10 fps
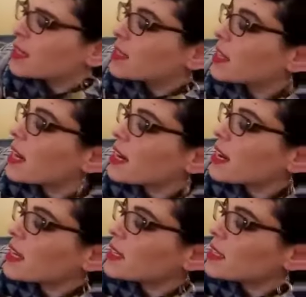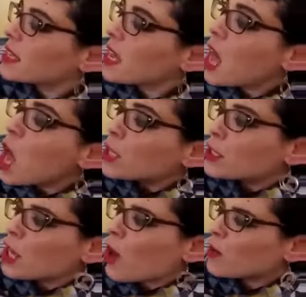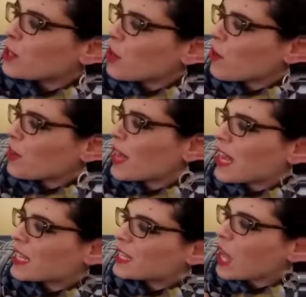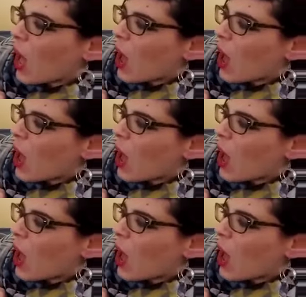Said Anansi. Don't you think so?